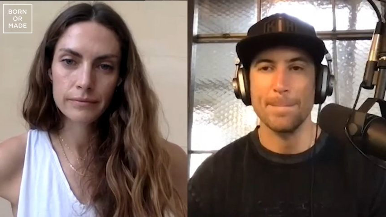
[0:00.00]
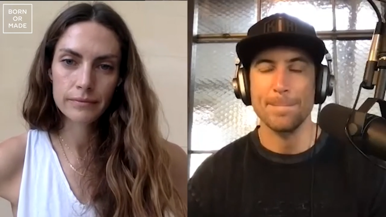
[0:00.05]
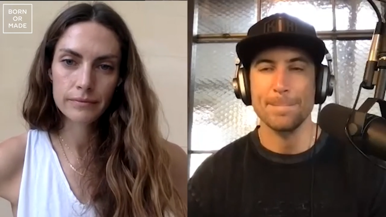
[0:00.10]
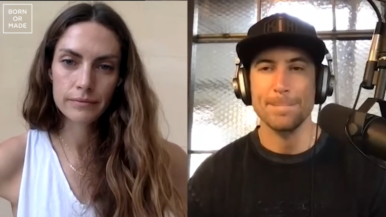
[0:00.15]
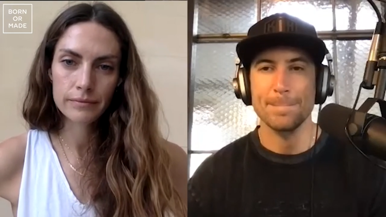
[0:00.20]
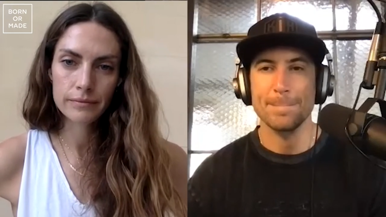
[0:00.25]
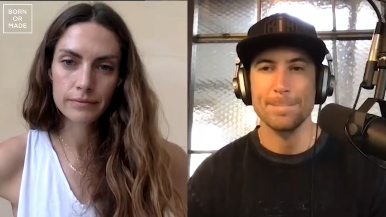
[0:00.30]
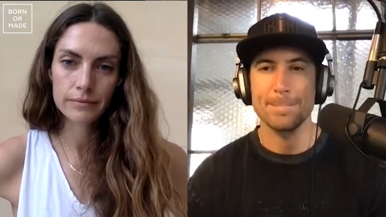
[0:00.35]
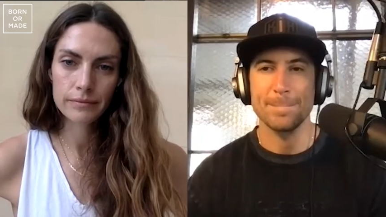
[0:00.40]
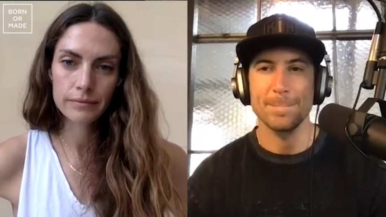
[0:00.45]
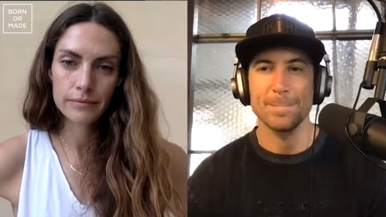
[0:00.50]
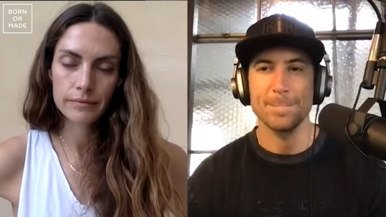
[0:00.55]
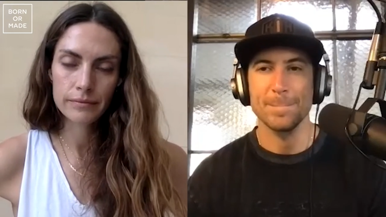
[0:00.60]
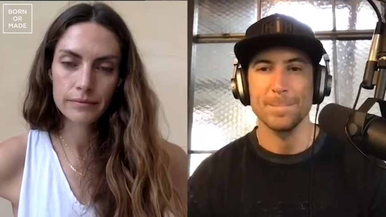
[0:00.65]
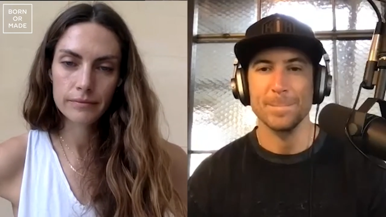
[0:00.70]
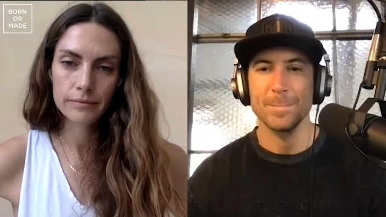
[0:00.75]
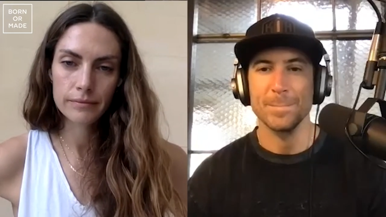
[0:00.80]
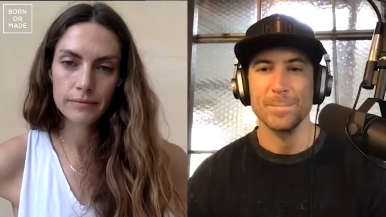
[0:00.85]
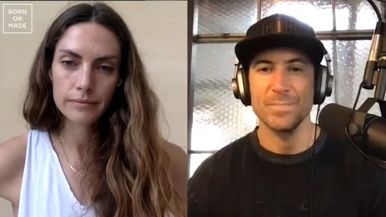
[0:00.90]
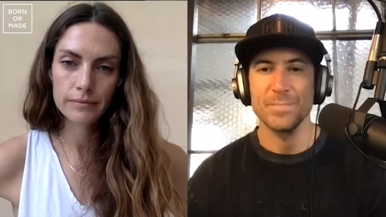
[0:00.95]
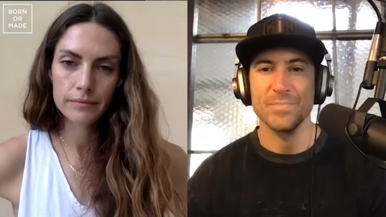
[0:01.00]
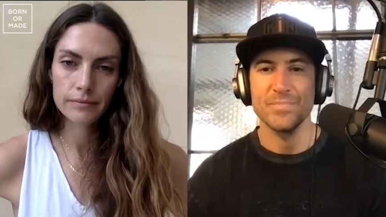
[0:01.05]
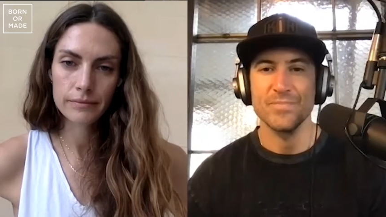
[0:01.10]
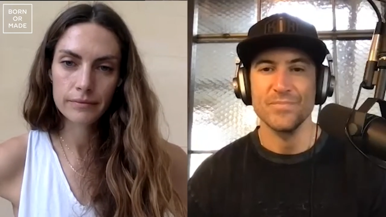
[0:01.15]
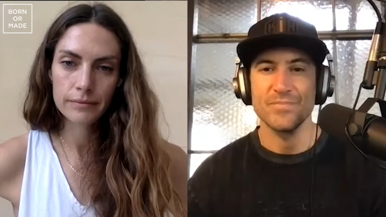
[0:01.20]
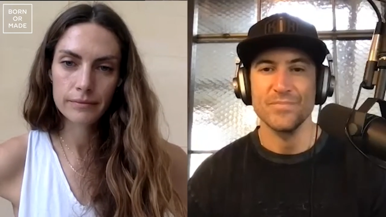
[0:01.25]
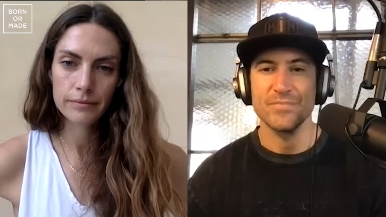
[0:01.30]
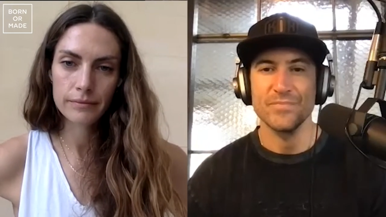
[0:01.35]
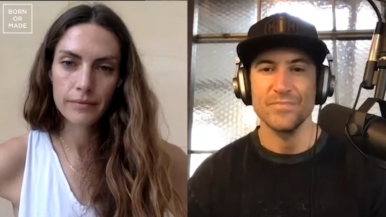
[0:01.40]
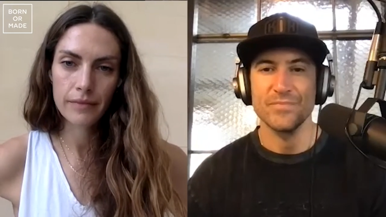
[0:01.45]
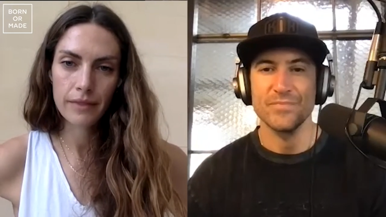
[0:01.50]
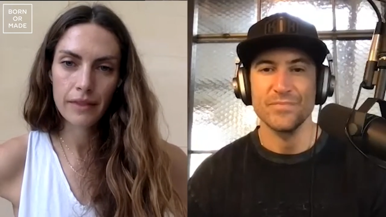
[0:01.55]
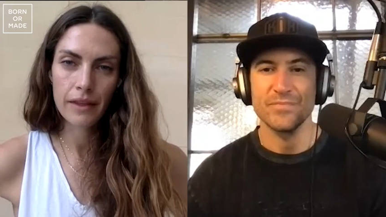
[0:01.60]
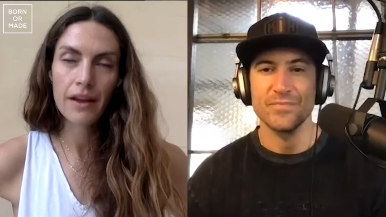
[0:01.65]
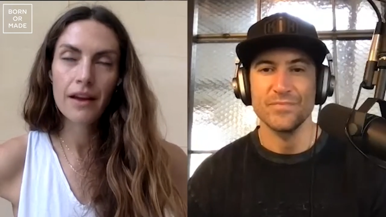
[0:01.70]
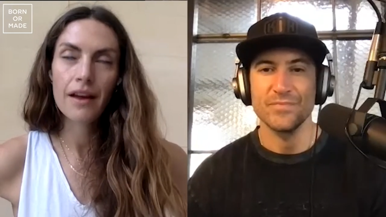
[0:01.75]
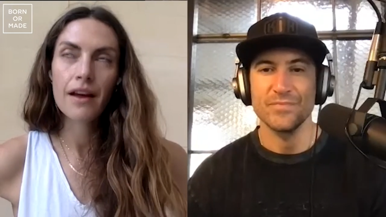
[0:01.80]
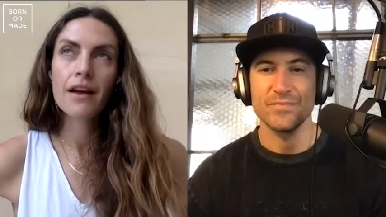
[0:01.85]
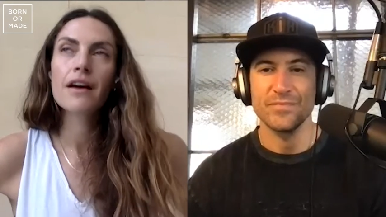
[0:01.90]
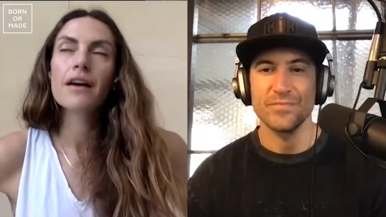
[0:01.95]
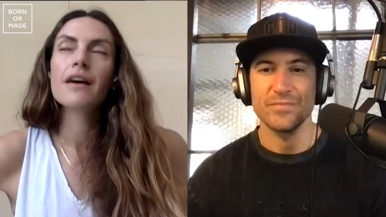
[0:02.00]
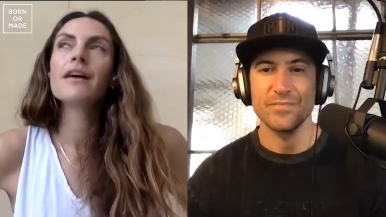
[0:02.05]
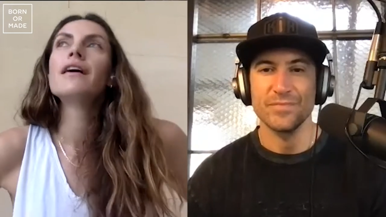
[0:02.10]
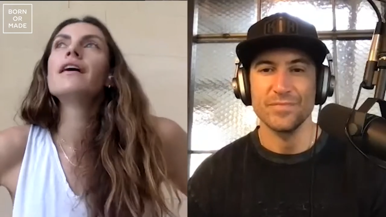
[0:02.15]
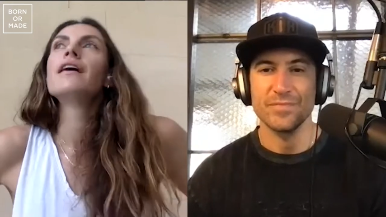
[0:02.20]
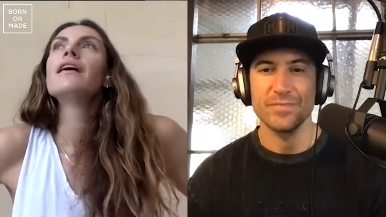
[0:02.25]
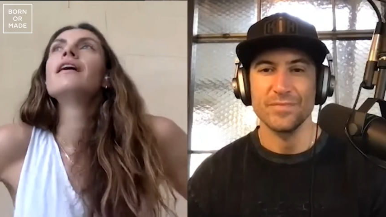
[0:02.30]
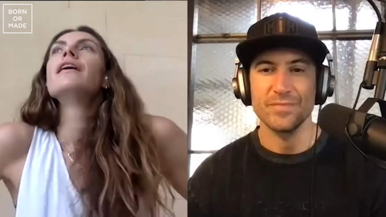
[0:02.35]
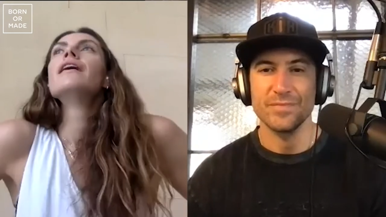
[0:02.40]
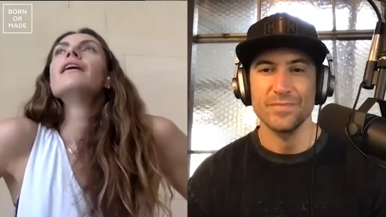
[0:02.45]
(silence)